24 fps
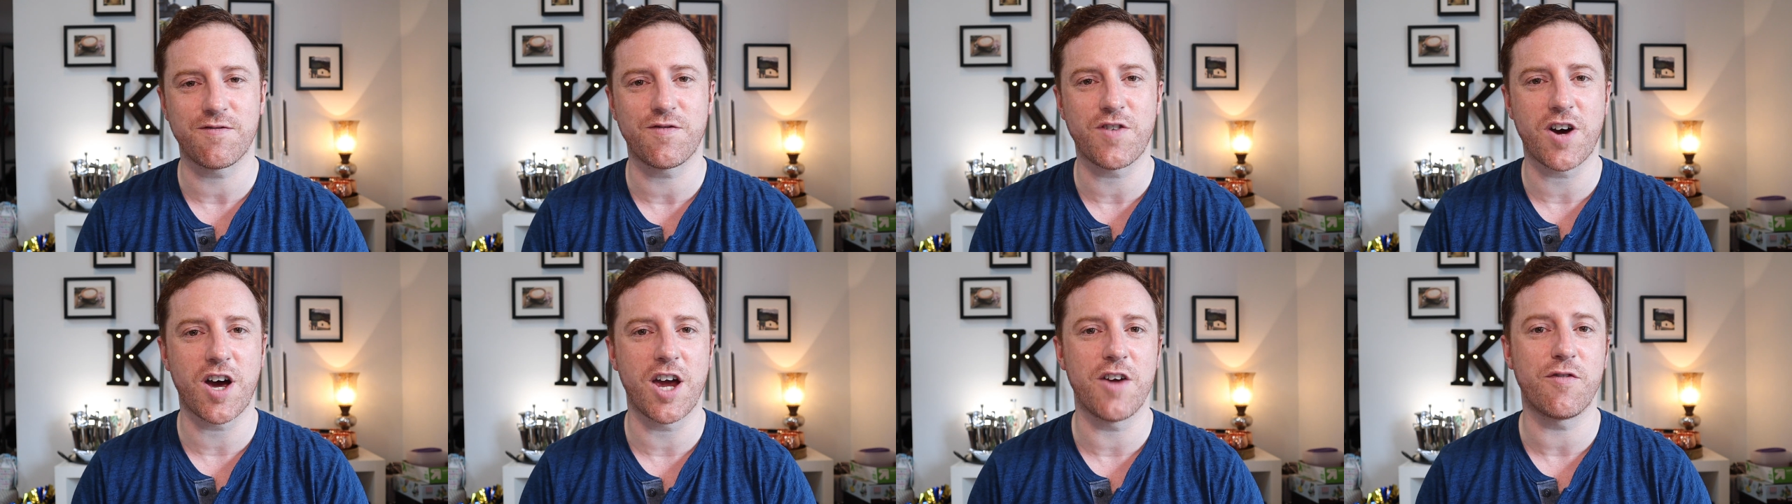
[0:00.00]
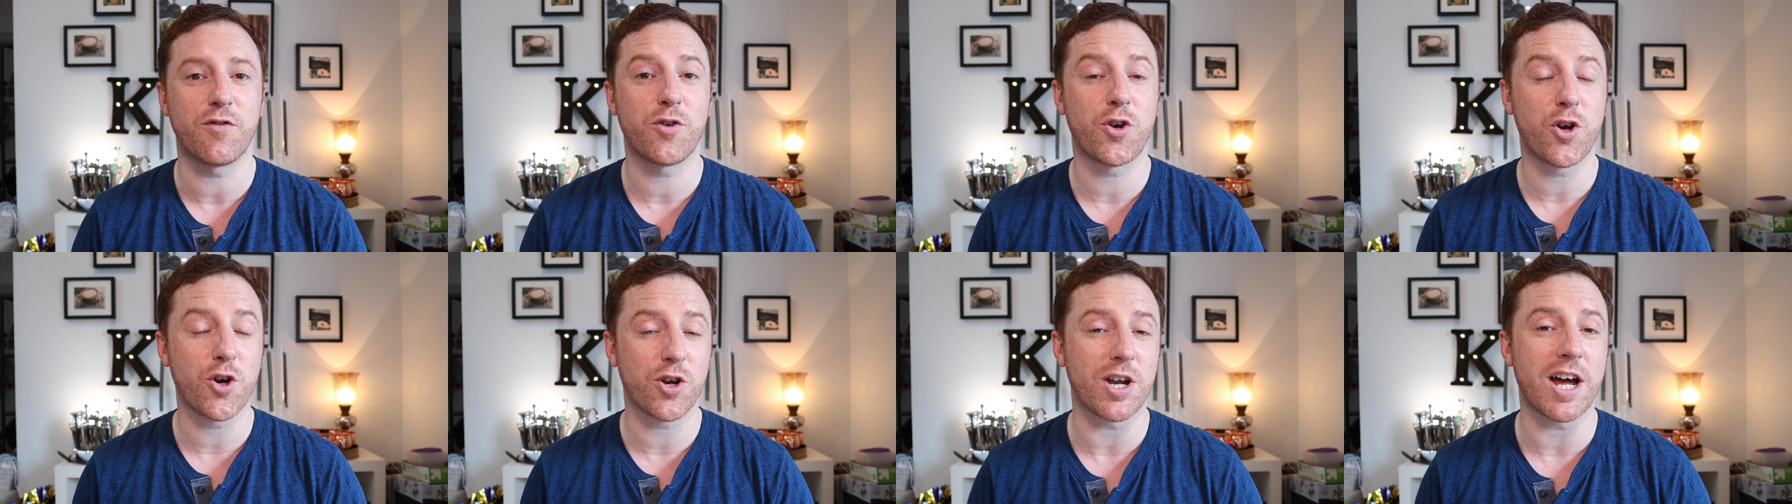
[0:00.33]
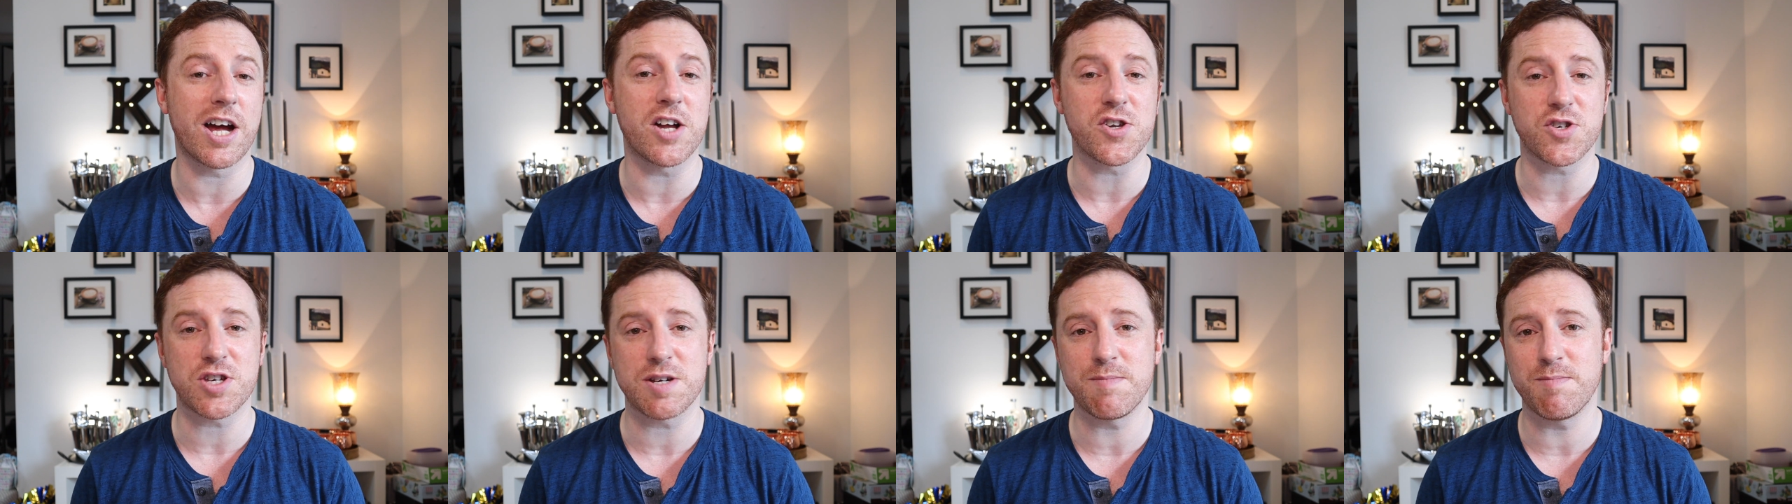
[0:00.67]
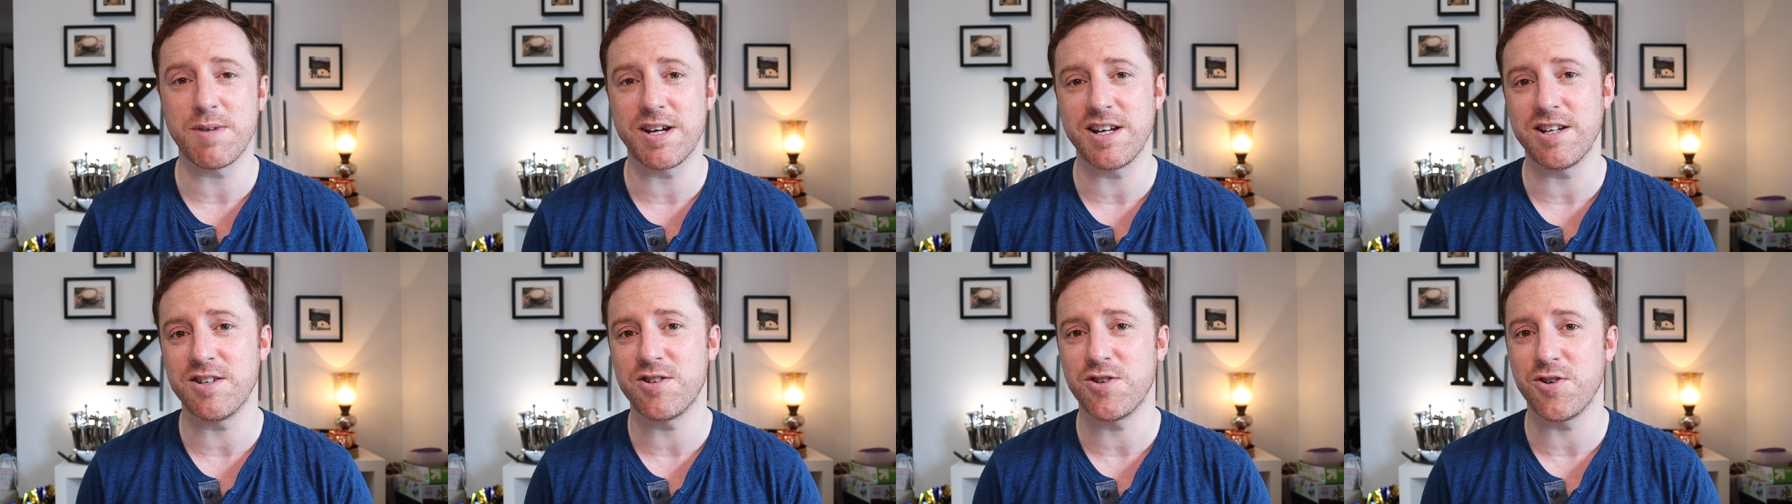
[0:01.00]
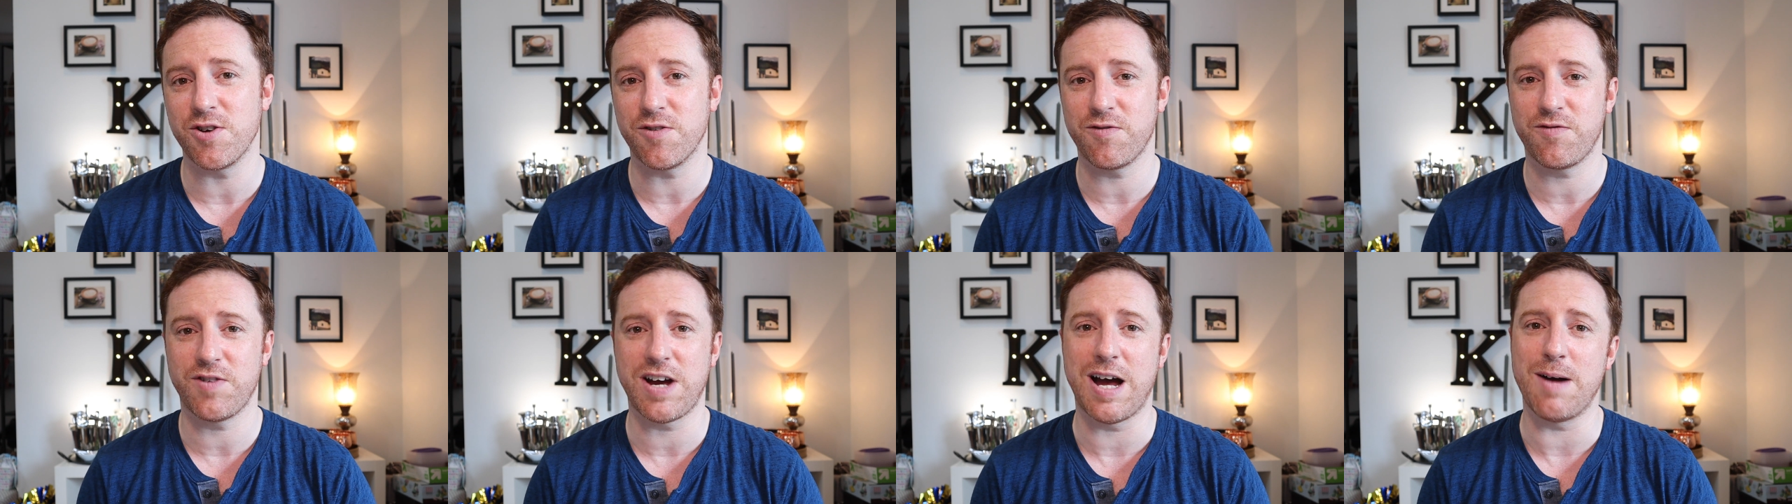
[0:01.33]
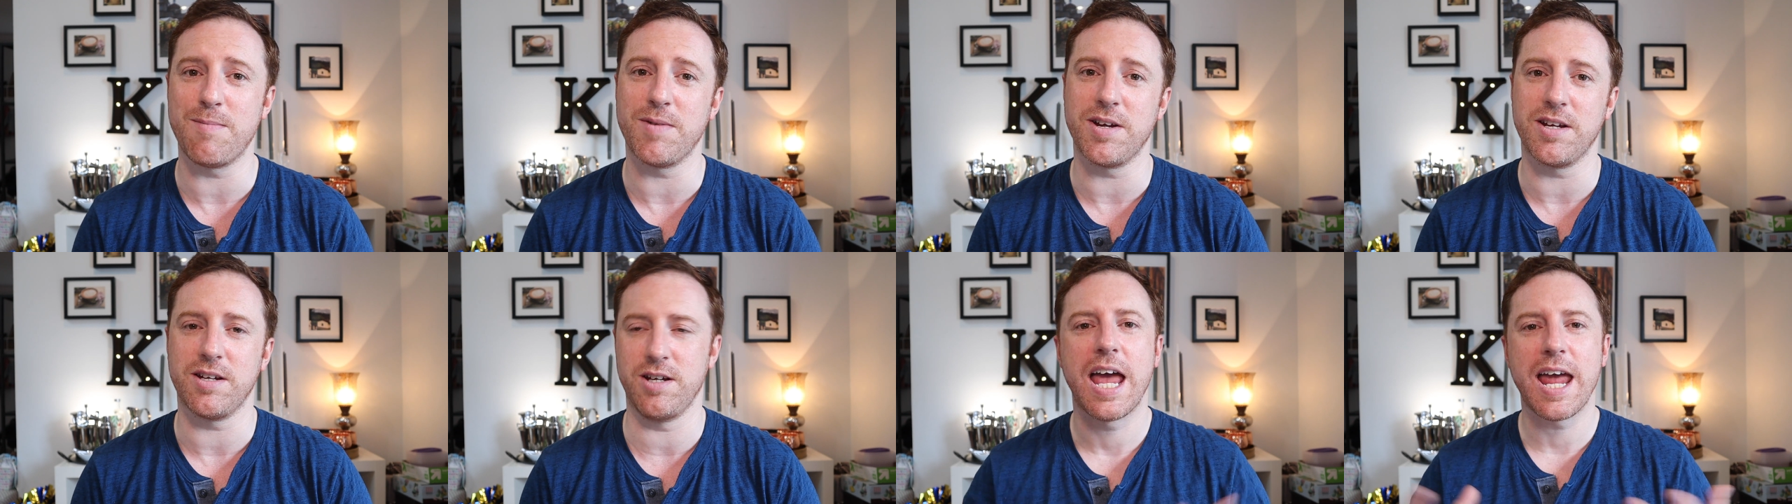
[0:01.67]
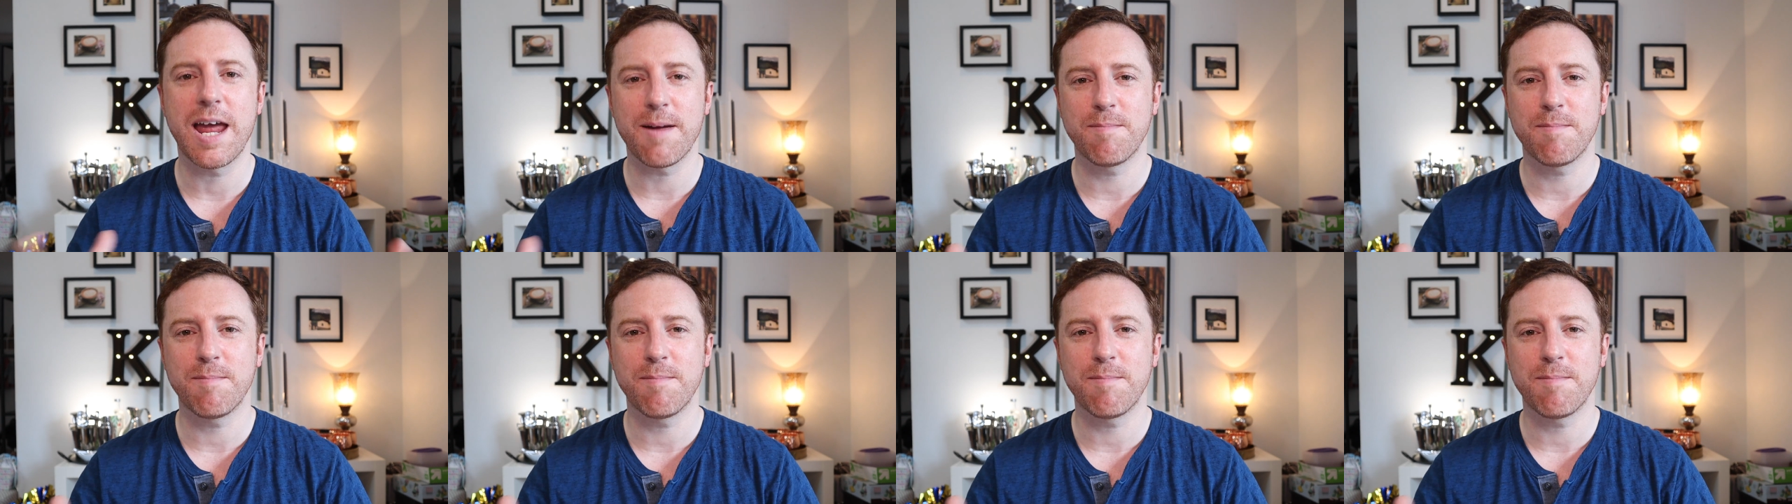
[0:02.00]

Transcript: 5 could actually mean to your family.